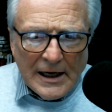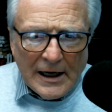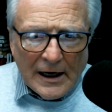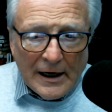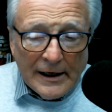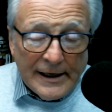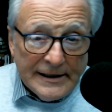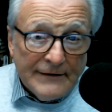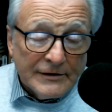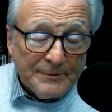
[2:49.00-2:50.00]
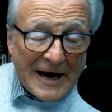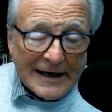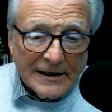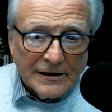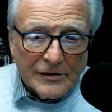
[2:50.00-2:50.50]
uh, and even
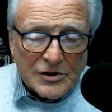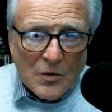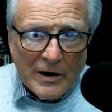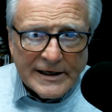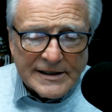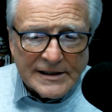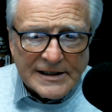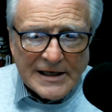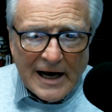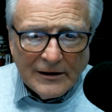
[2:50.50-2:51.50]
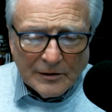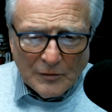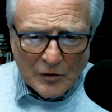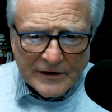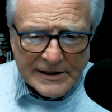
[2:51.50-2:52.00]
back into the 20s in silent
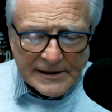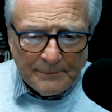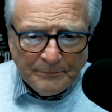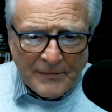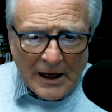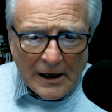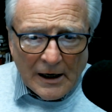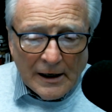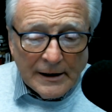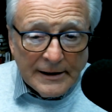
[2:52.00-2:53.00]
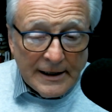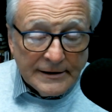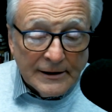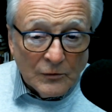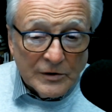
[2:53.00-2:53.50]
movies. Uh,
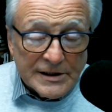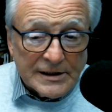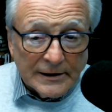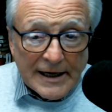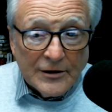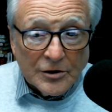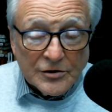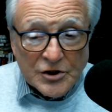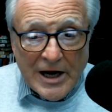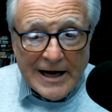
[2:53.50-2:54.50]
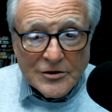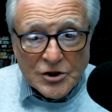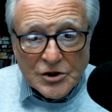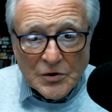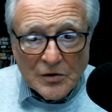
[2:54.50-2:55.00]
and it was later
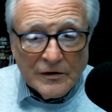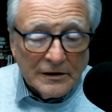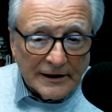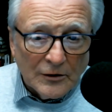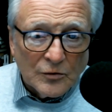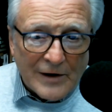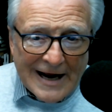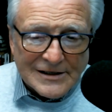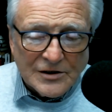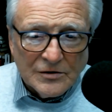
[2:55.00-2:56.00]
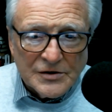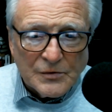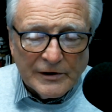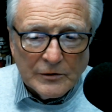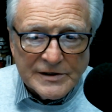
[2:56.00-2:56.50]
changed to The Little Rascals
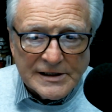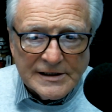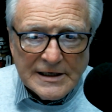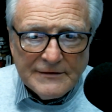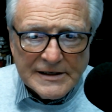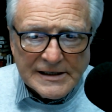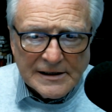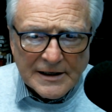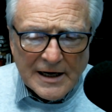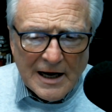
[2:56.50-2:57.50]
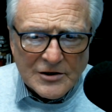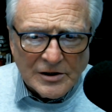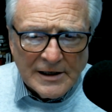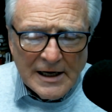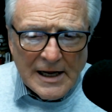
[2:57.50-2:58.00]
when it was in TV
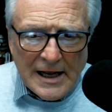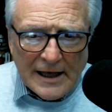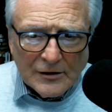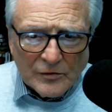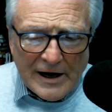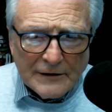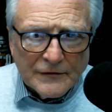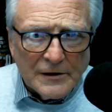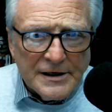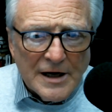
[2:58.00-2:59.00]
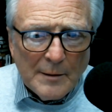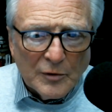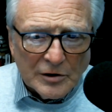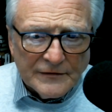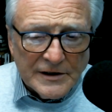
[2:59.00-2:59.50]
syndication, and it ran for a
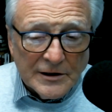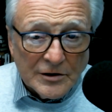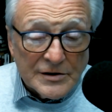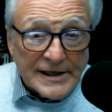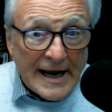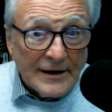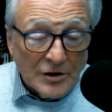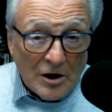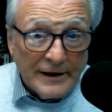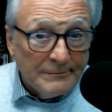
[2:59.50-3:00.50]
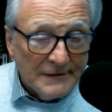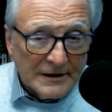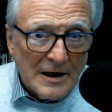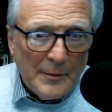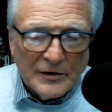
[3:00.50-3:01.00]
number of years and on a
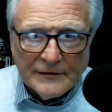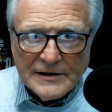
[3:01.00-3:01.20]
couple of